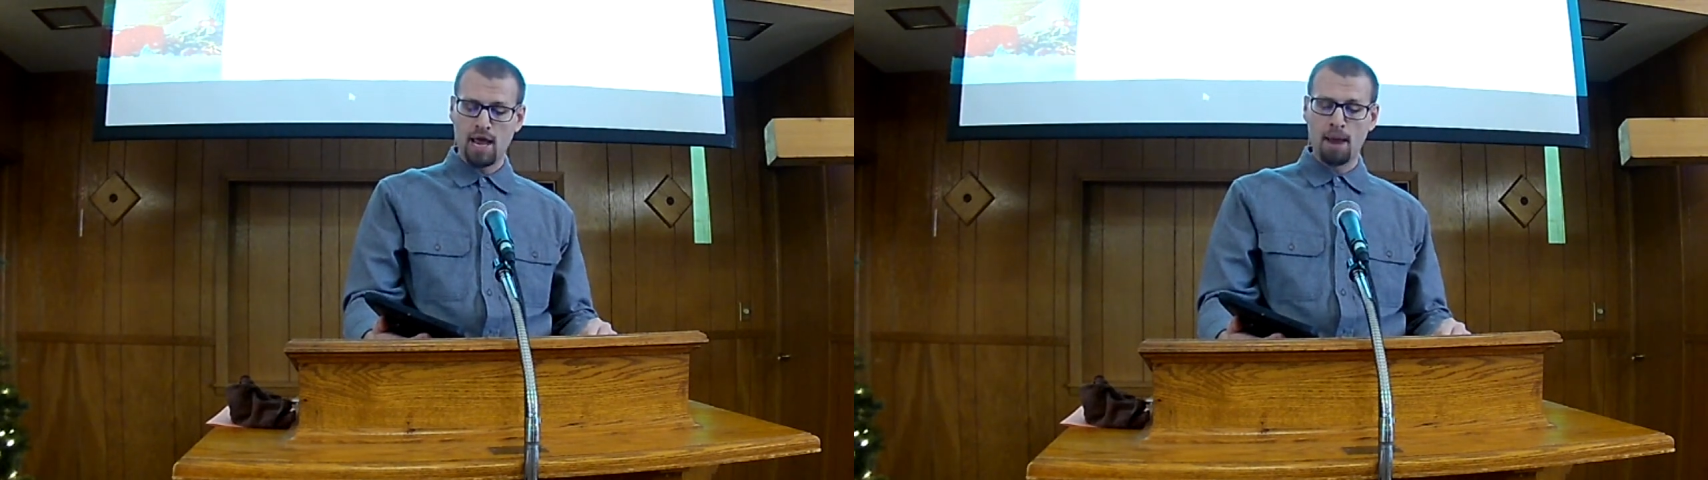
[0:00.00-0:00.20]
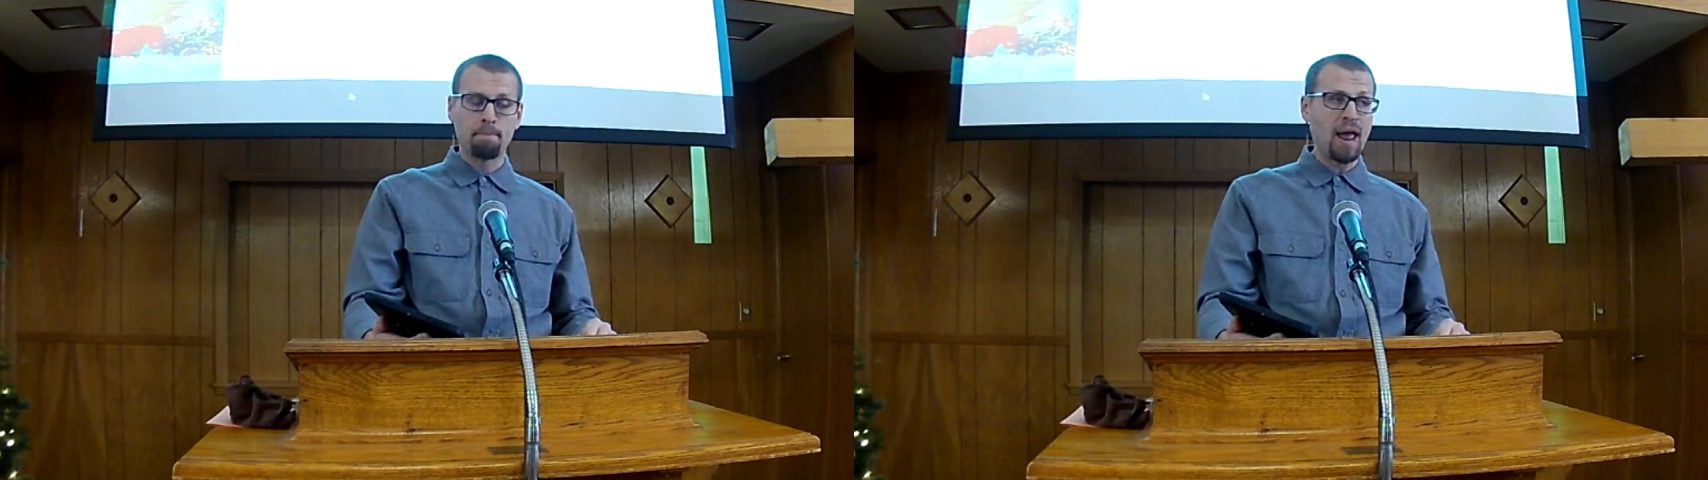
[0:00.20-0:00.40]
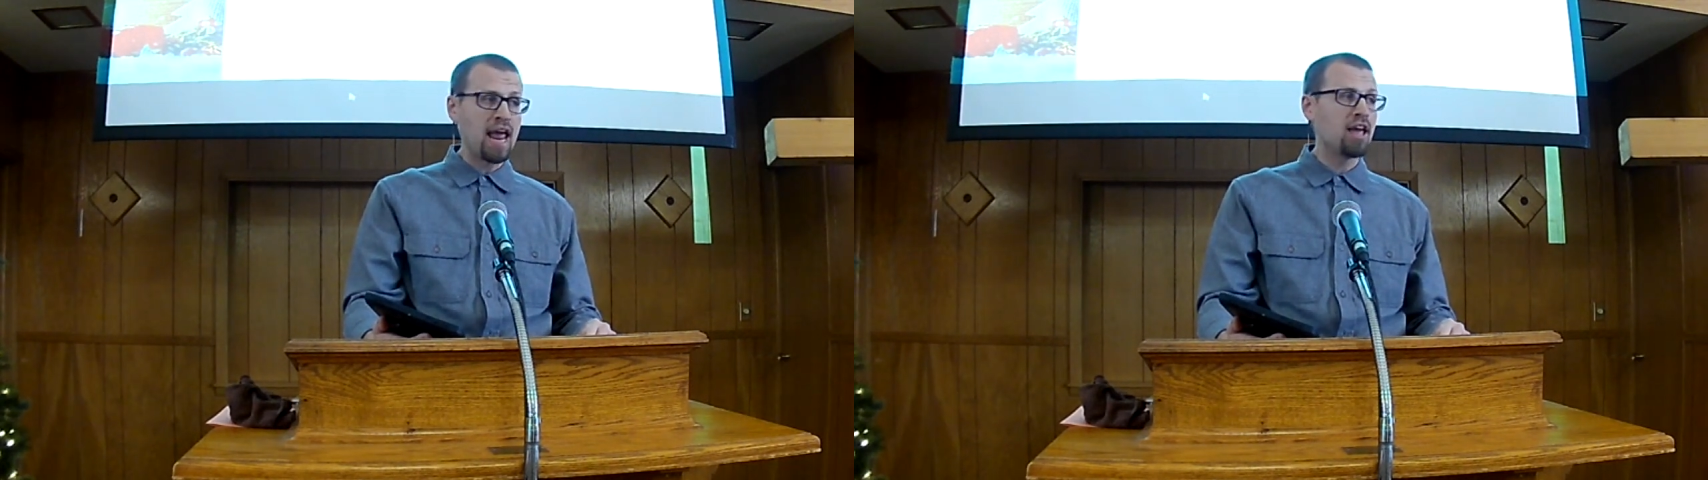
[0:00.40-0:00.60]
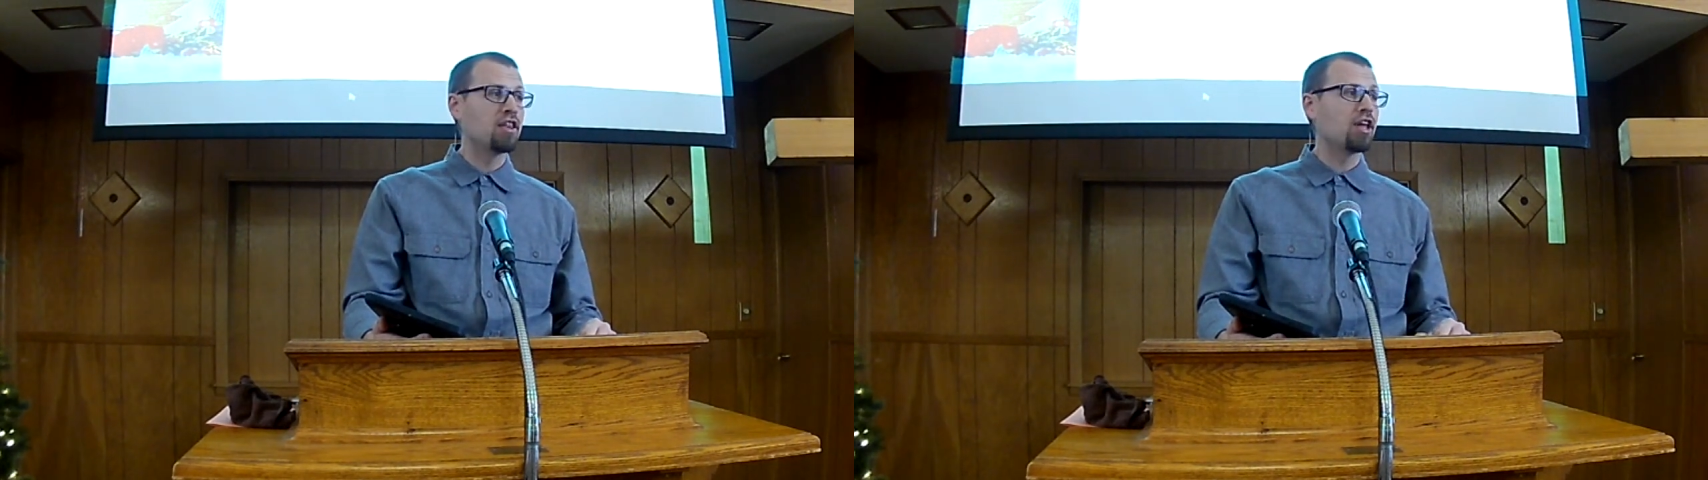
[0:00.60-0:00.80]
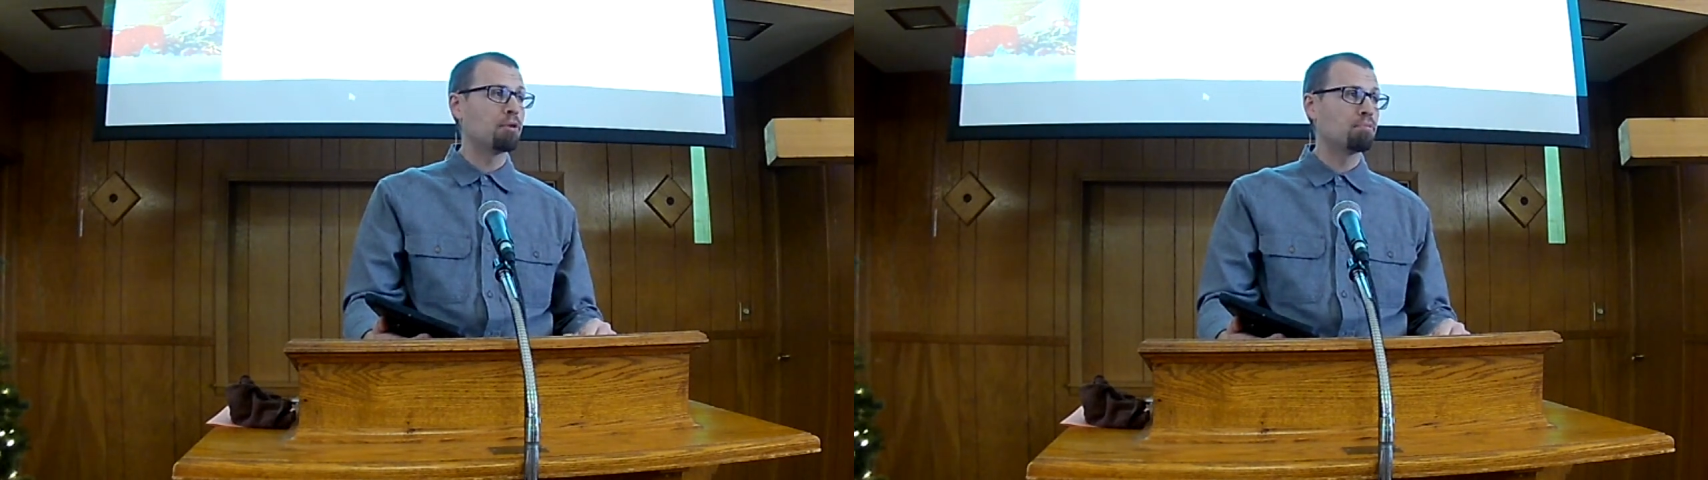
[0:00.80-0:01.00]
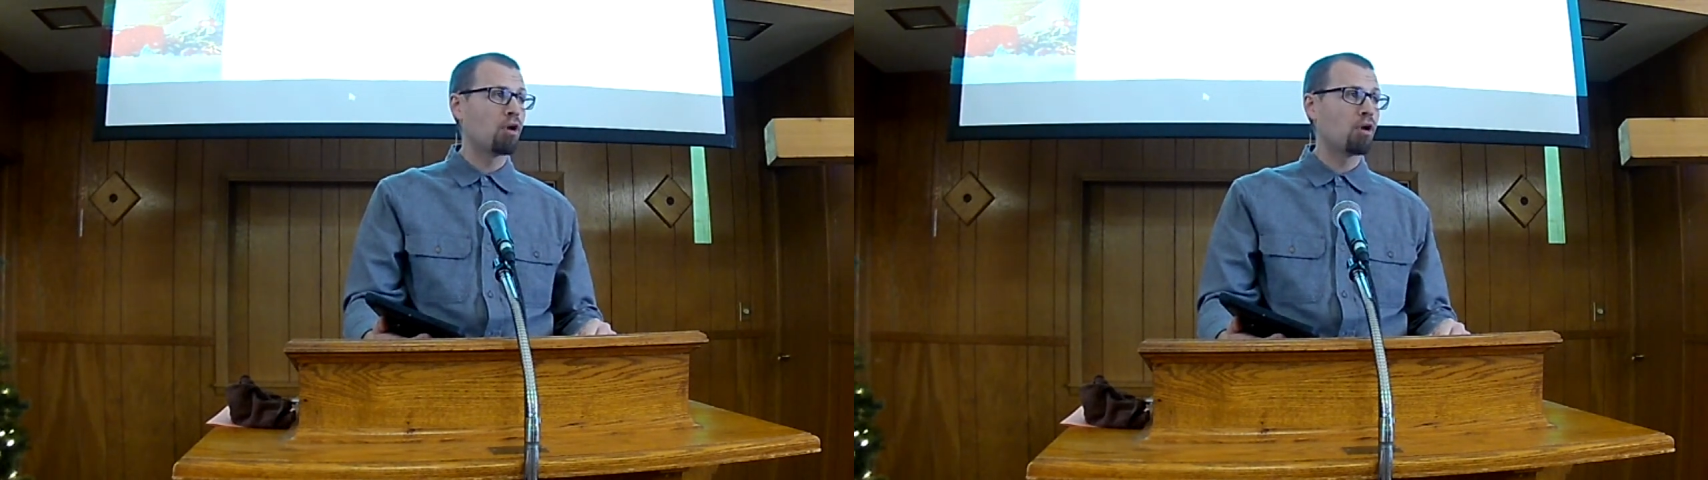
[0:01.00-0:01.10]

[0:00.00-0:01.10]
and pay their